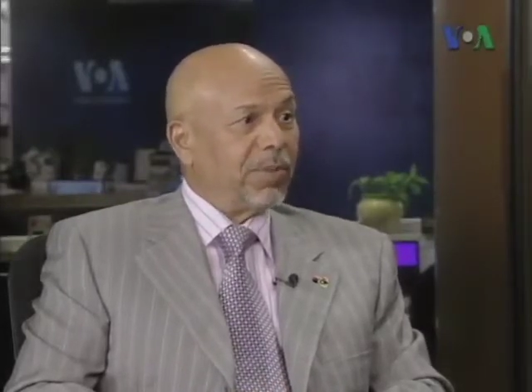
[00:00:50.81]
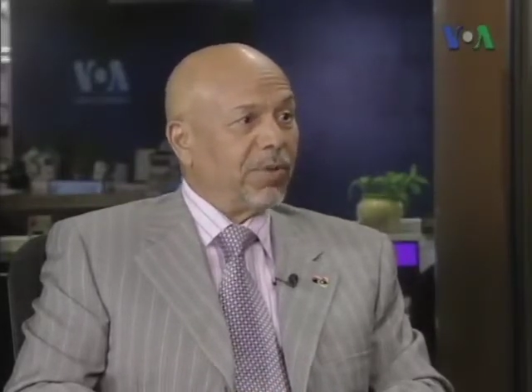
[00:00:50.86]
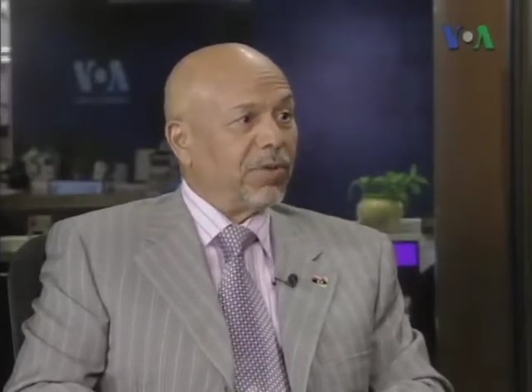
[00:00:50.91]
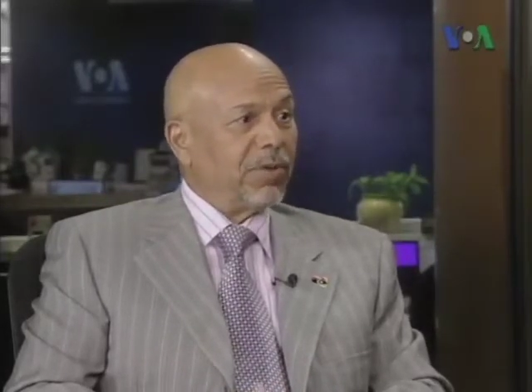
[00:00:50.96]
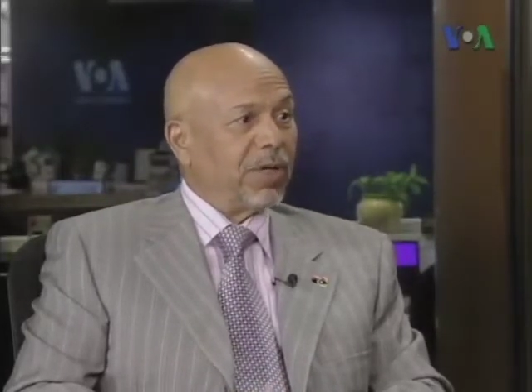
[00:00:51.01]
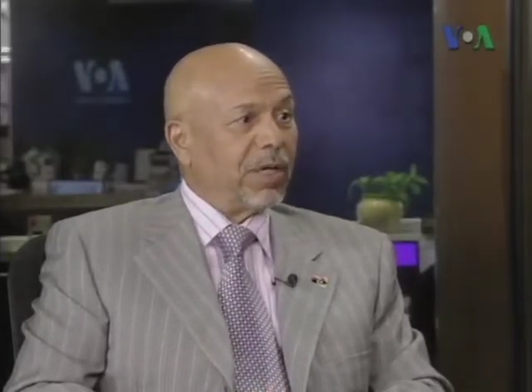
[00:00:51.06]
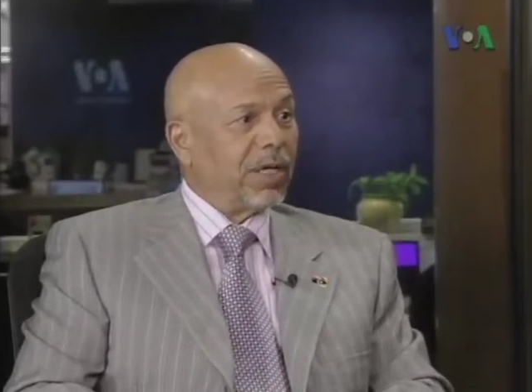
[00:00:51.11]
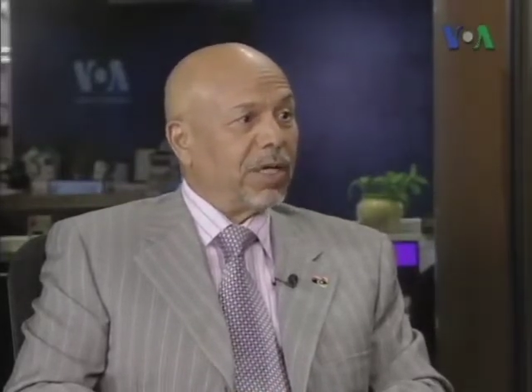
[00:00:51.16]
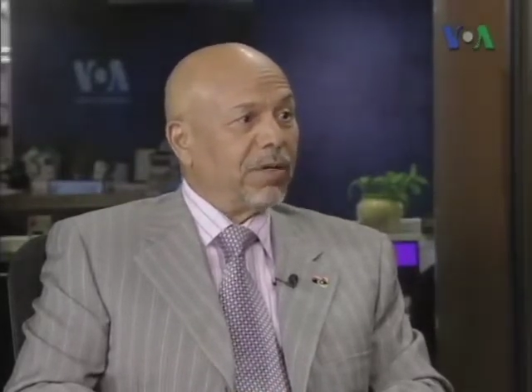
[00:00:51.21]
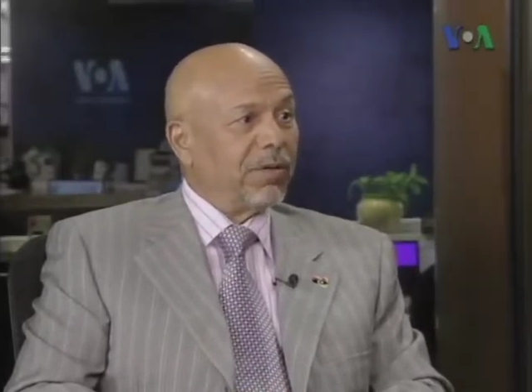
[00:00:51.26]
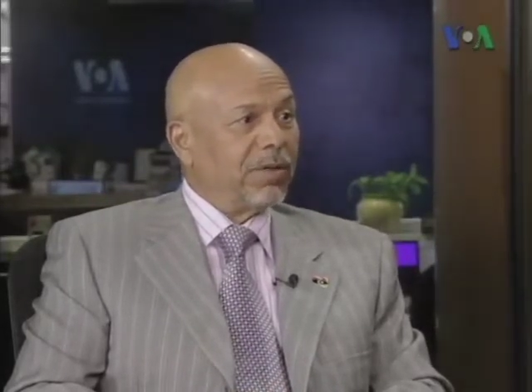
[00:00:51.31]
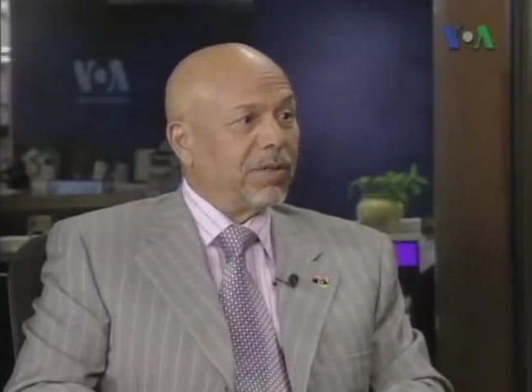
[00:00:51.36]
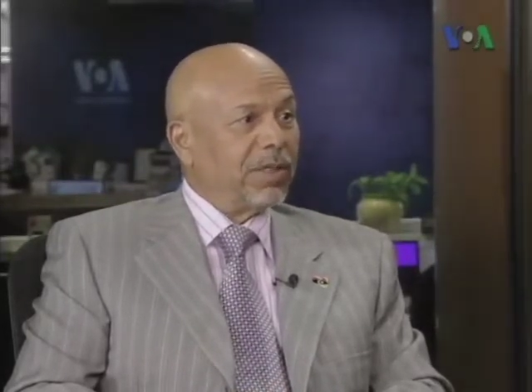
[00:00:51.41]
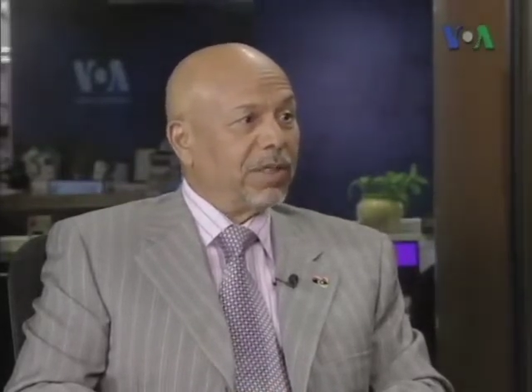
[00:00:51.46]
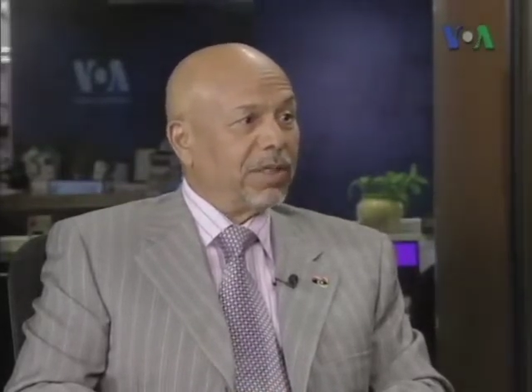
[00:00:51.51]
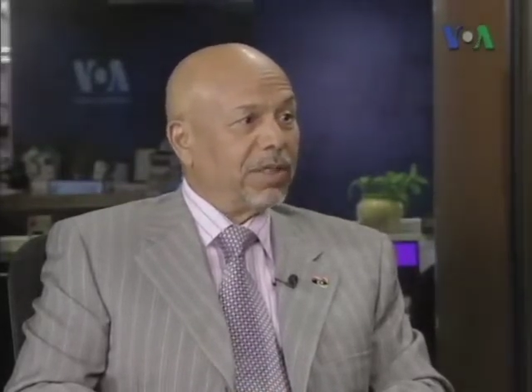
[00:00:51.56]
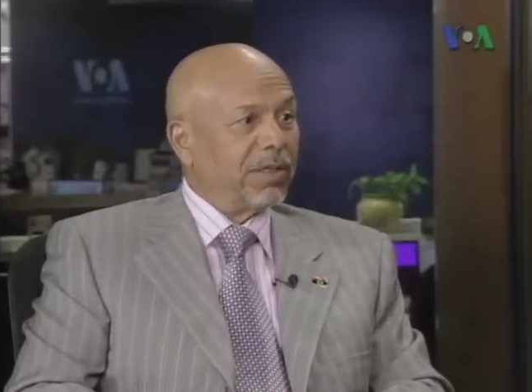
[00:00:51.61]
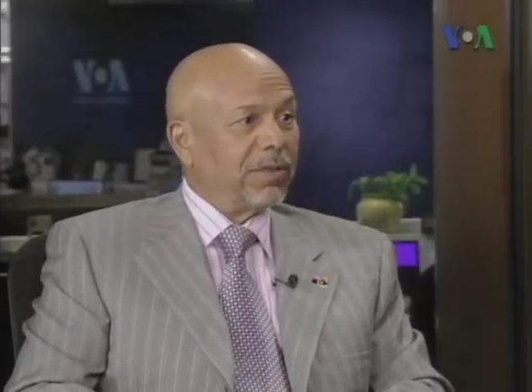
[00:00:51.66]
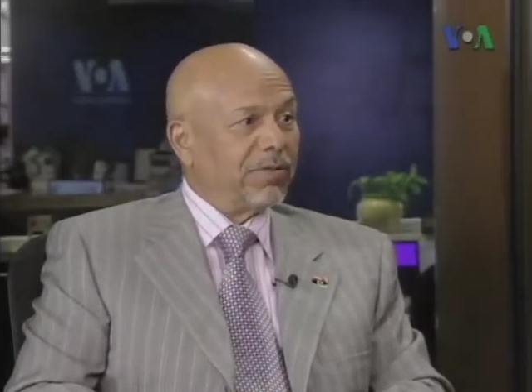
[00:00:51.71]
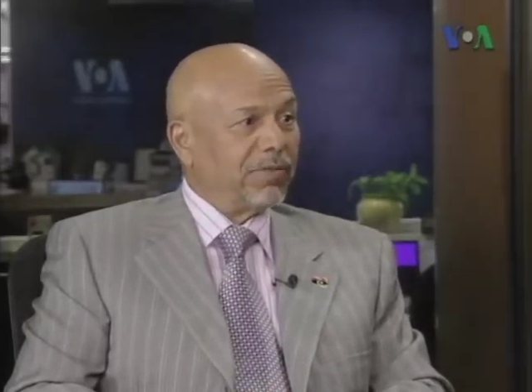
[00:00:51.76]
on the ground,
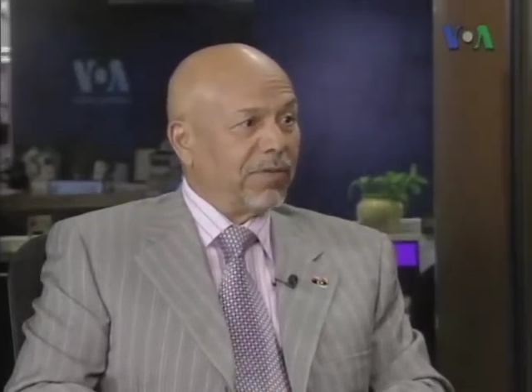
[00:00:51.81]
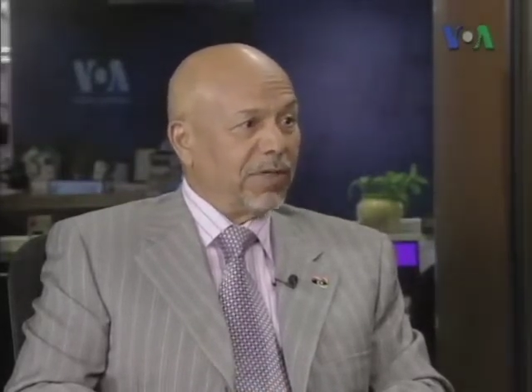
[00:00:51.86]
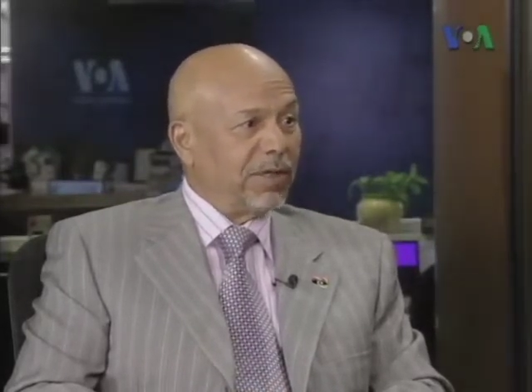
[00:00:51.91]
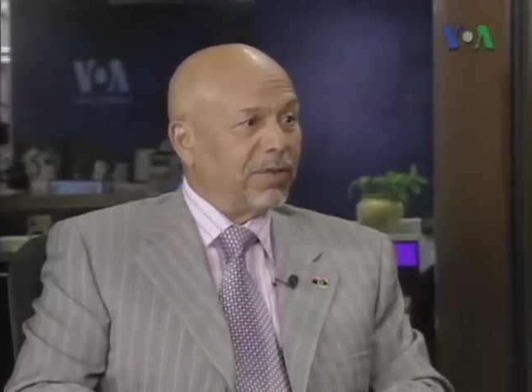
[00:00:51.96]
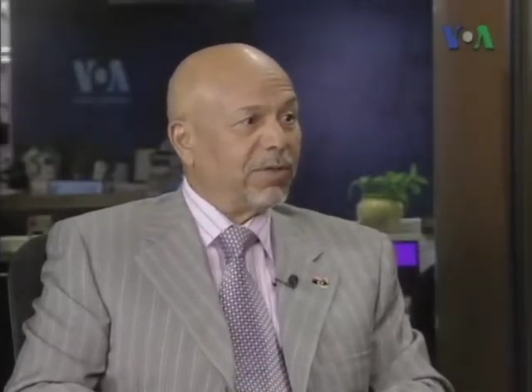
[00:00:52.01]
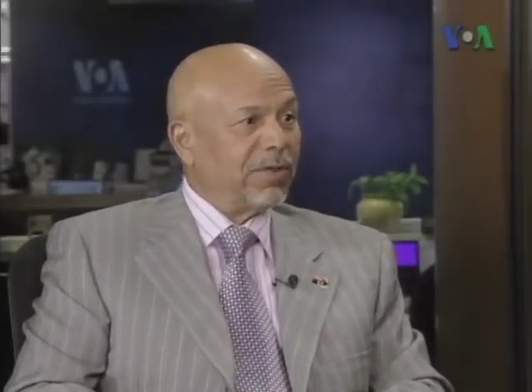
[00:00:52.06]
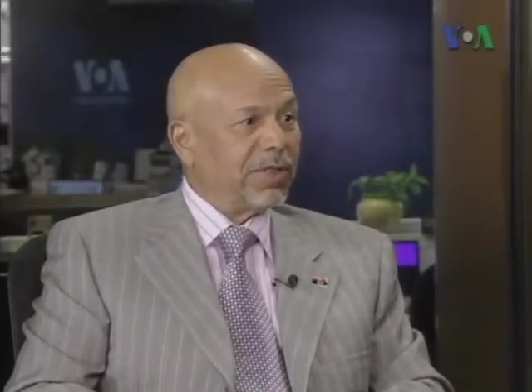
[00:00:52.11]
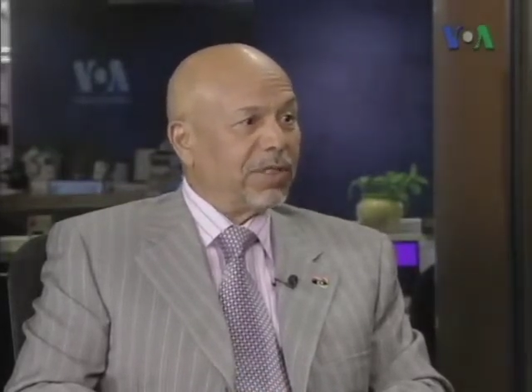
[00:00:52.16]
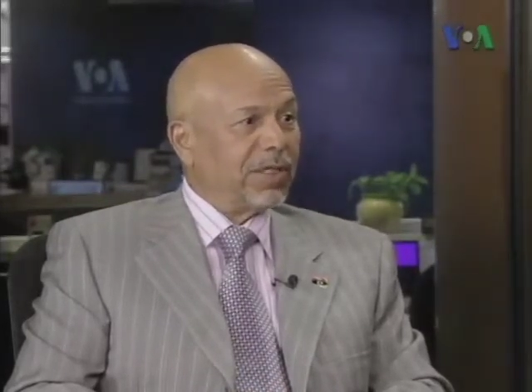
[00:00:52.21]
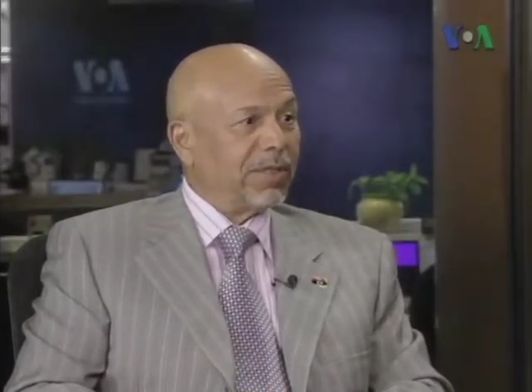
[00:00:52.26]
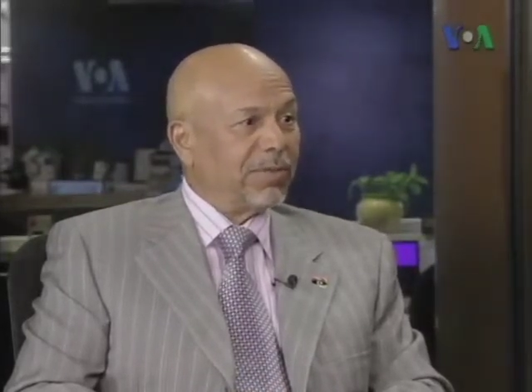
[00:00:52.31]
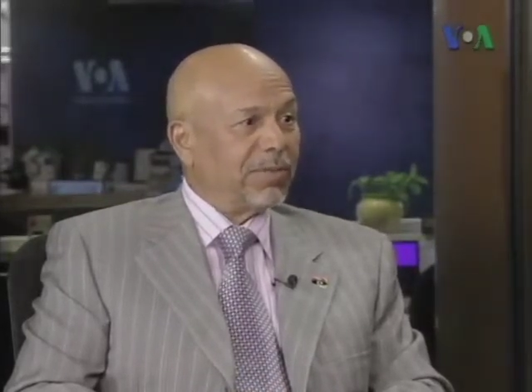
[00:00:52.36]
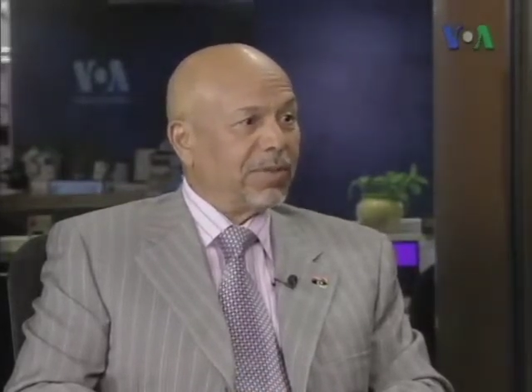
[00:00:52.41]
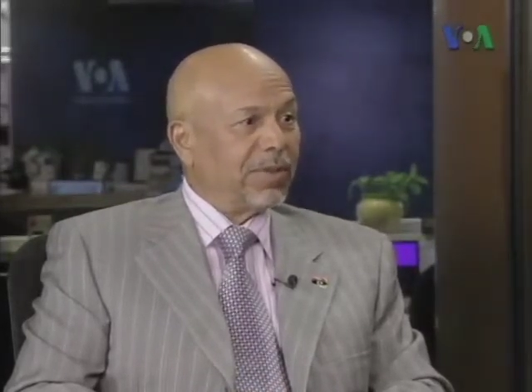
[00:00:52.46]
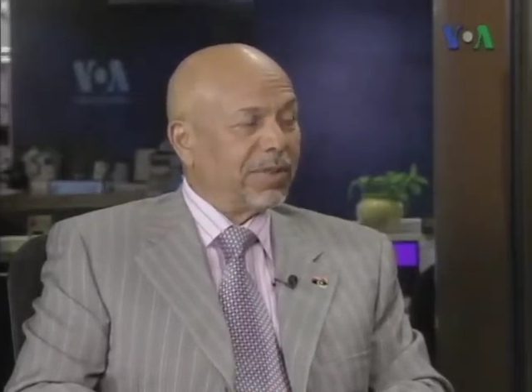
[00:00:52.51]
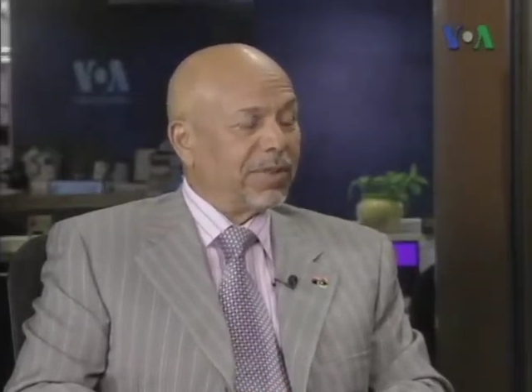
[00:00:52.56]
very good shape.